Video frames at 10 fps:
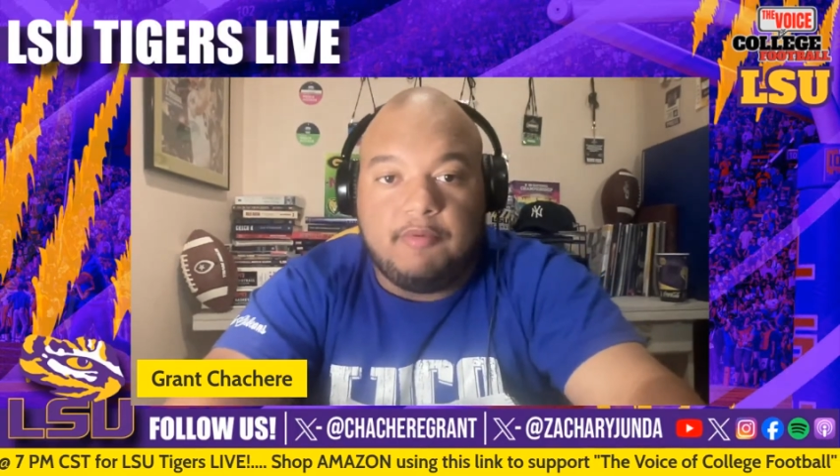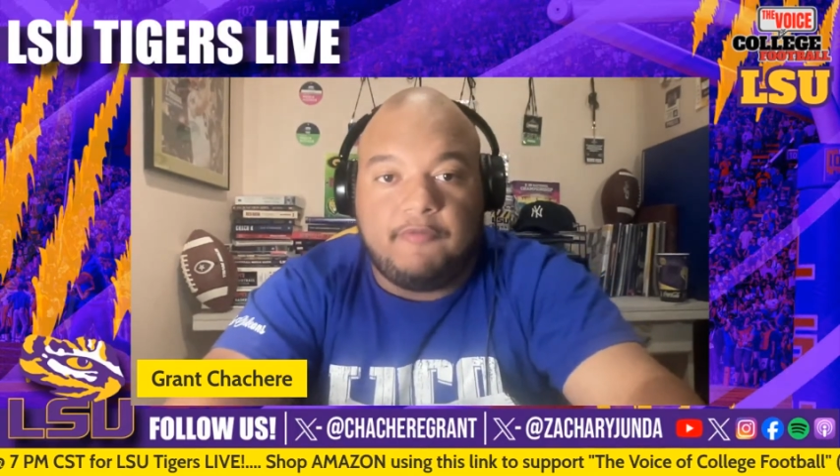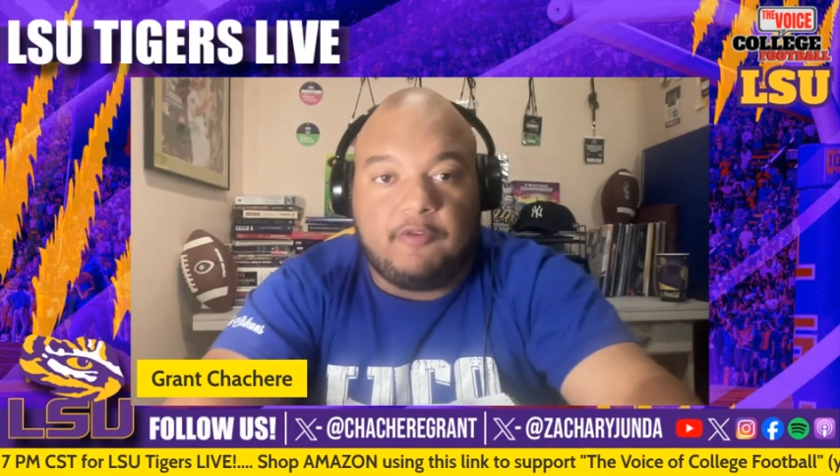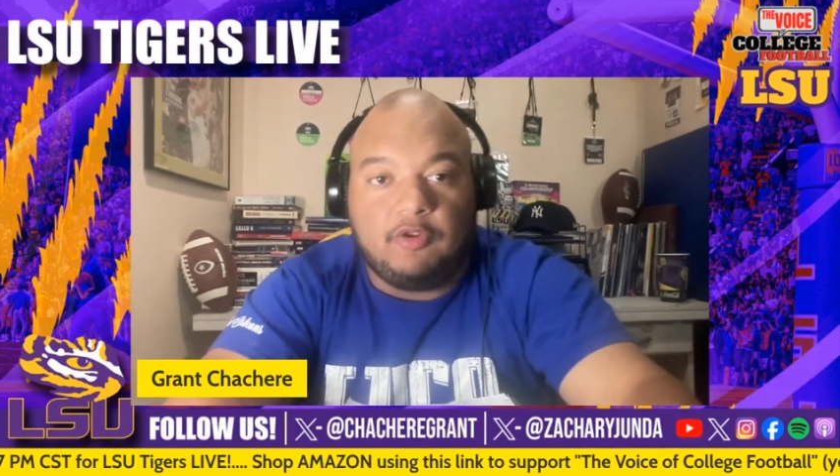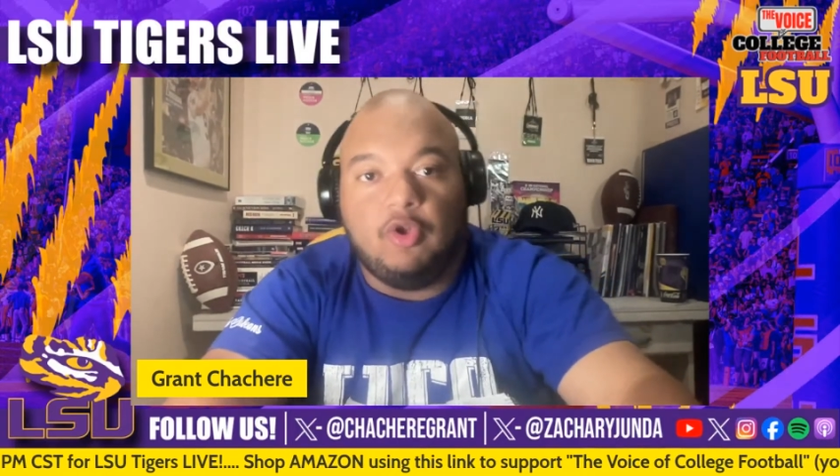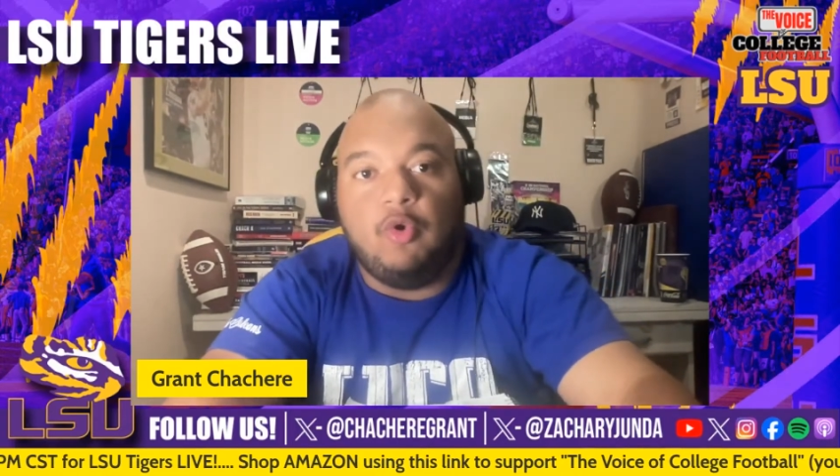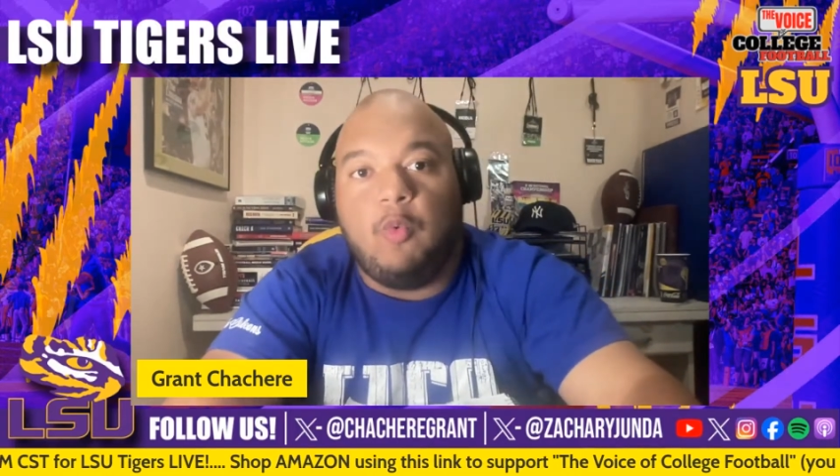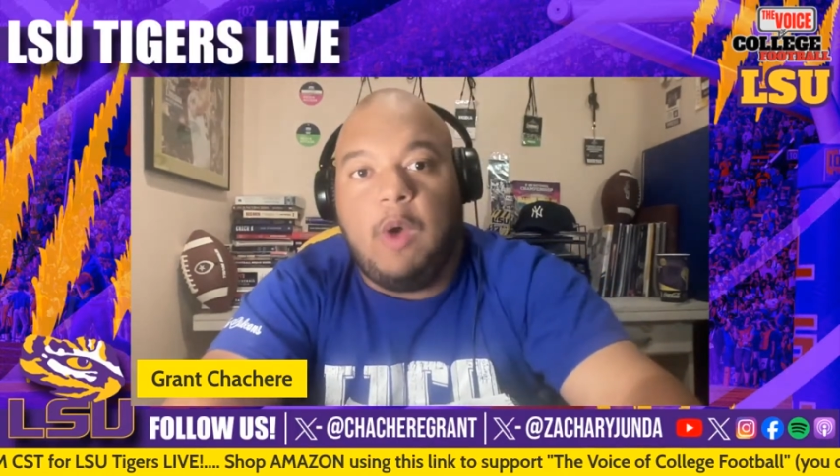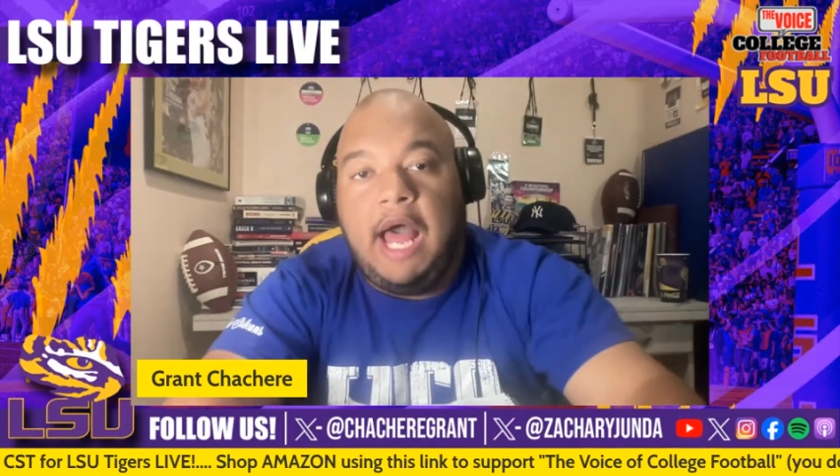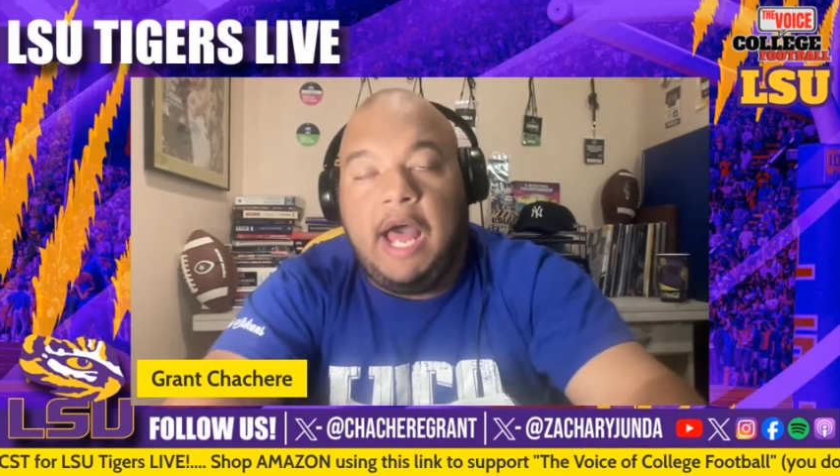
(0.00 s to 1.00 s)
but for a
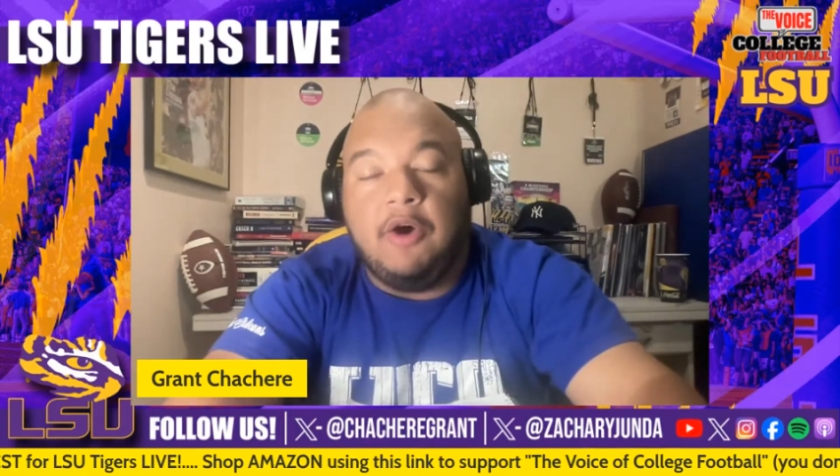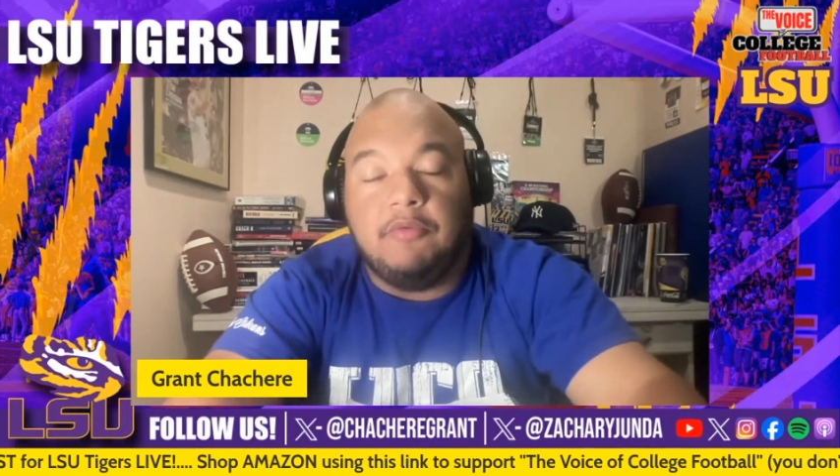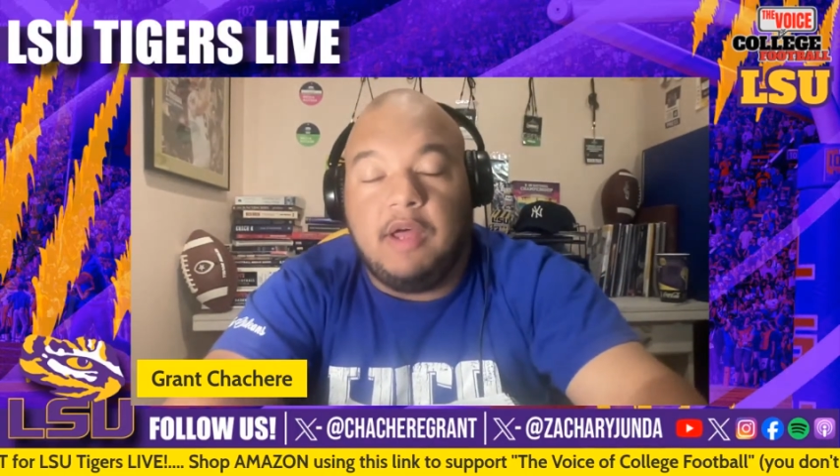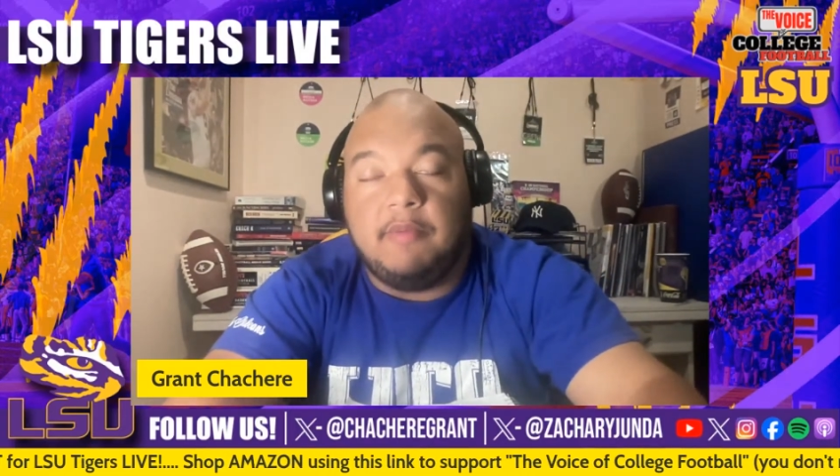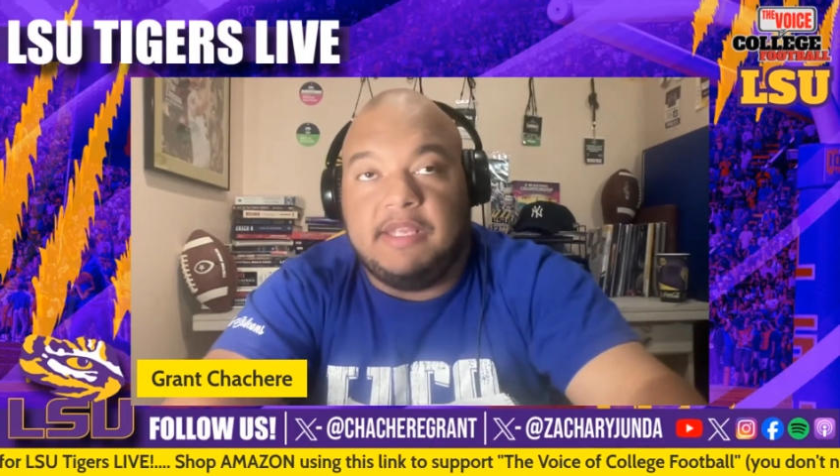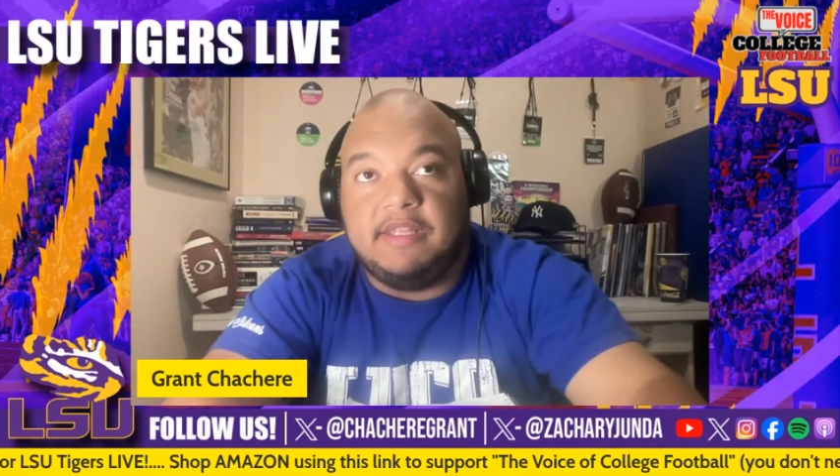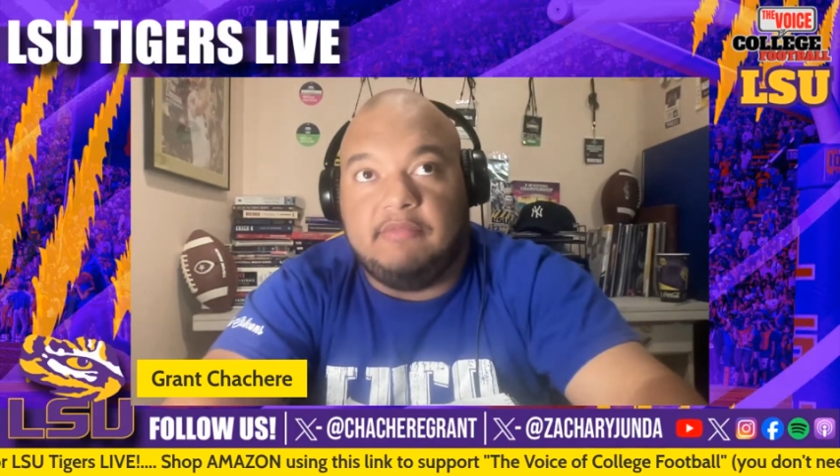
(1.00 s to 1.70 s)
little while,